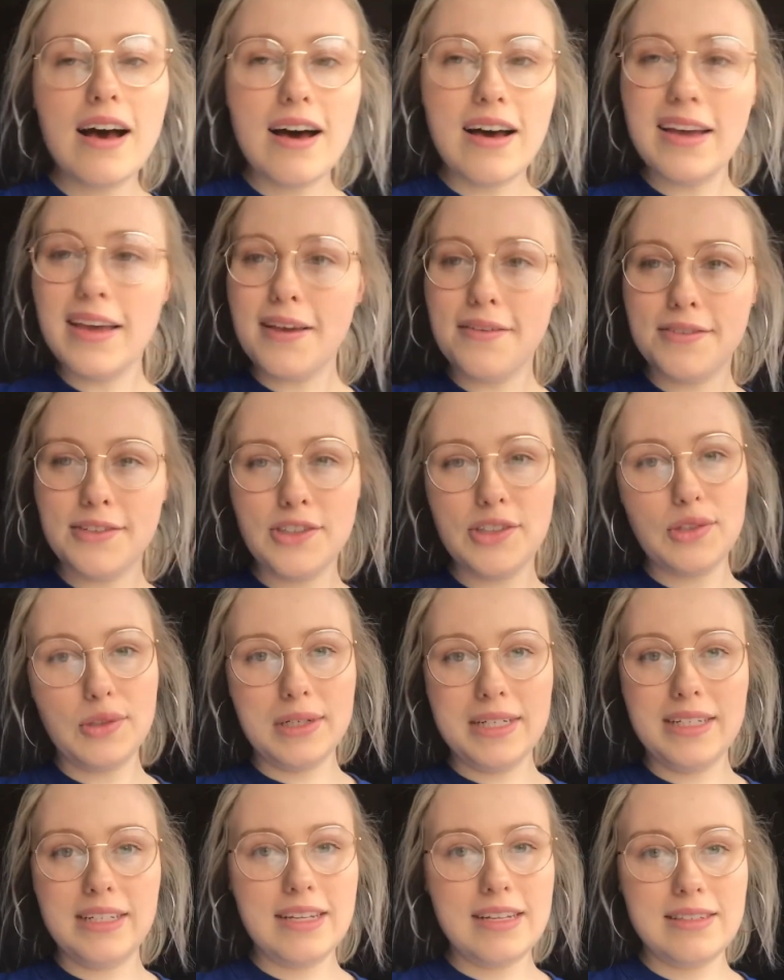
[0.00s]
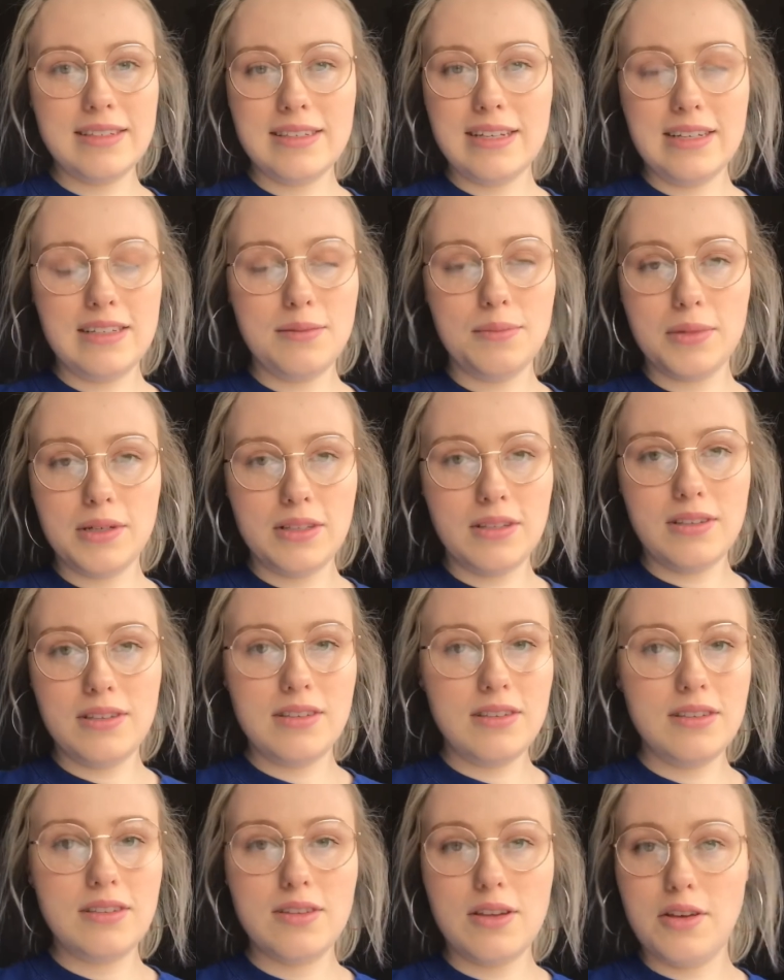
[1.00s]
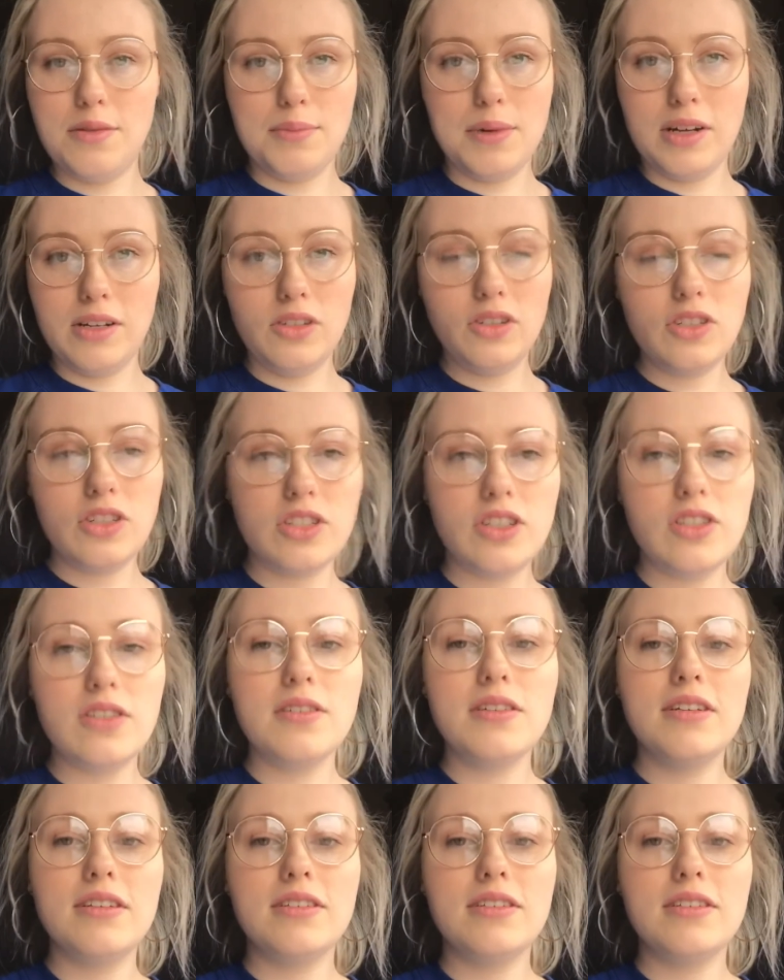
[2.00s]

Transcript: I have enjoyed this six months so much.